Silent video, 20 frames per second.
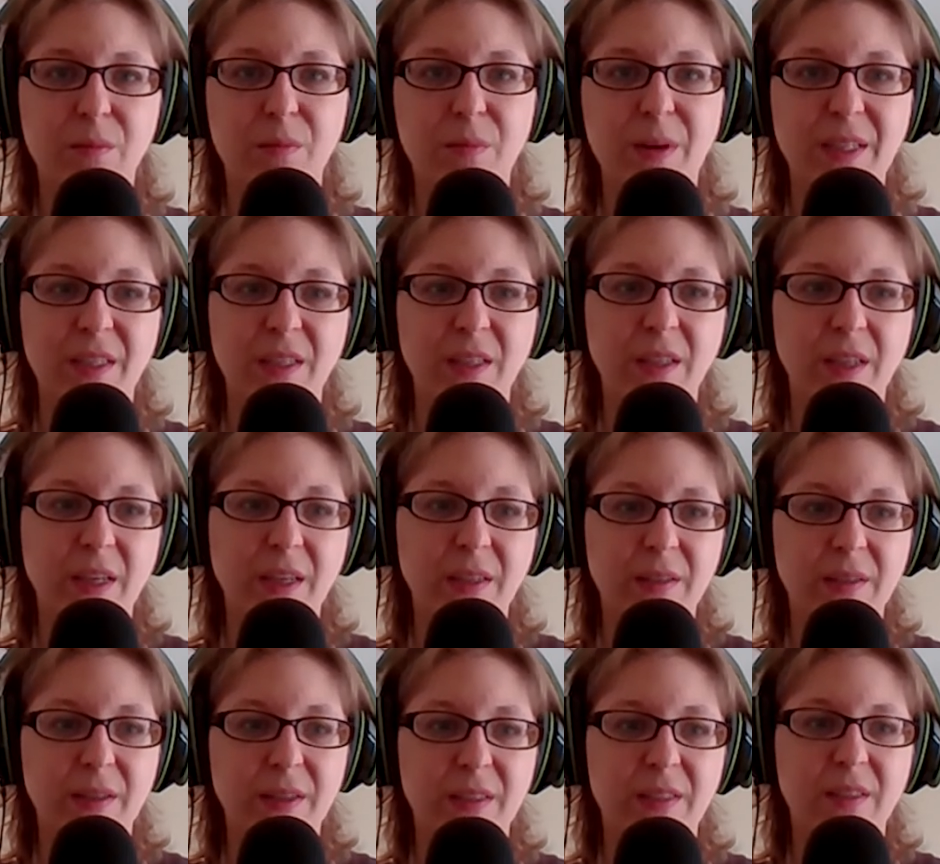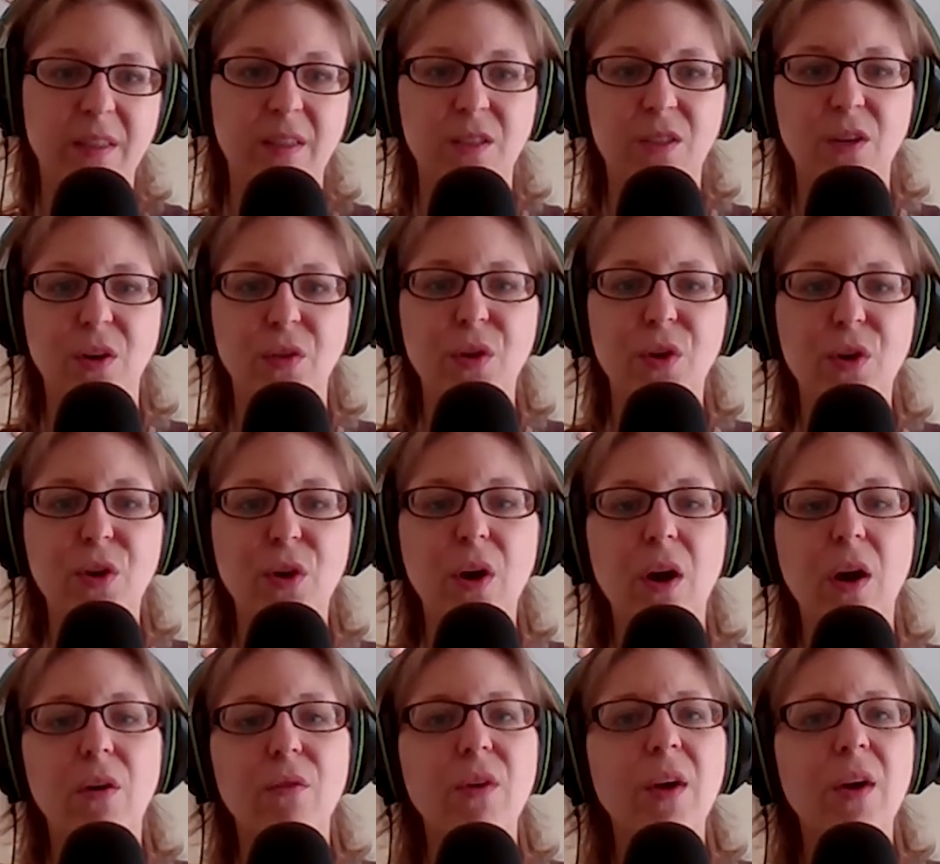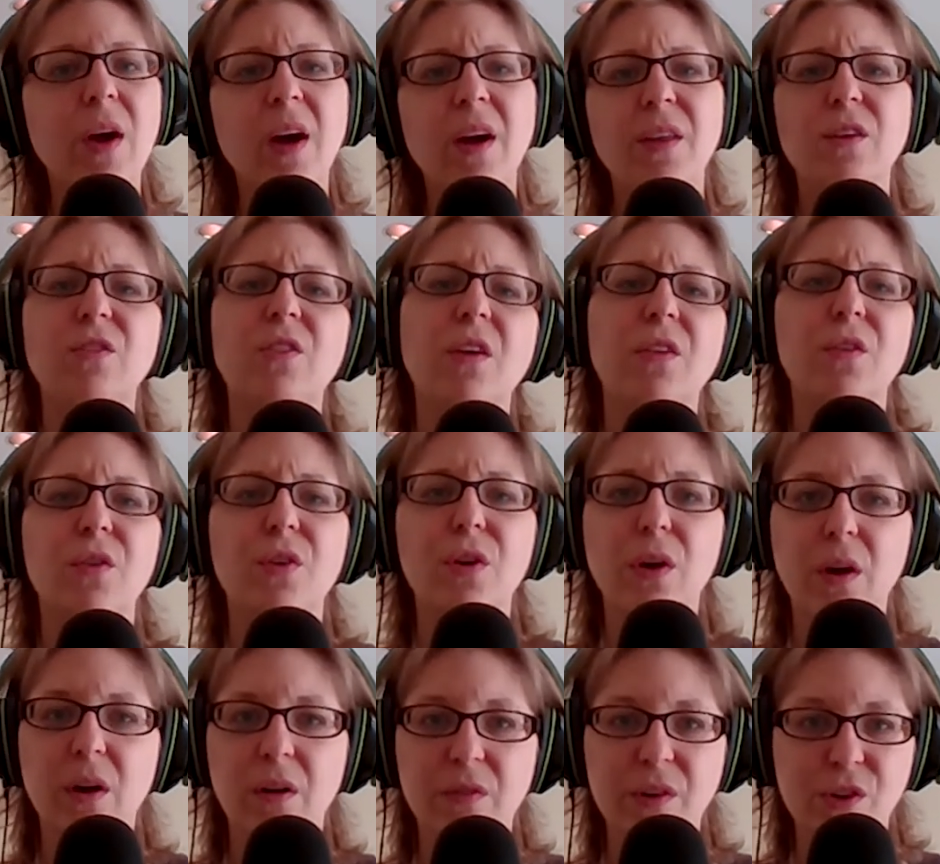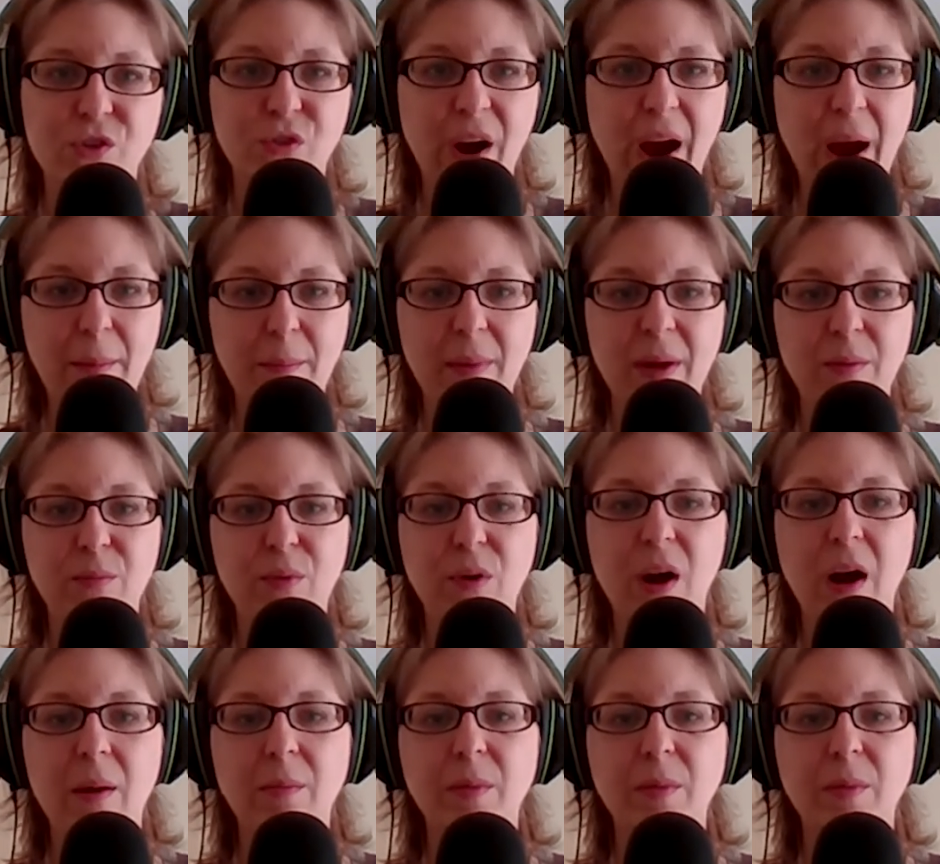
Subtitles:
basically a cyst on the nerve. There's other nerve entrapment problems.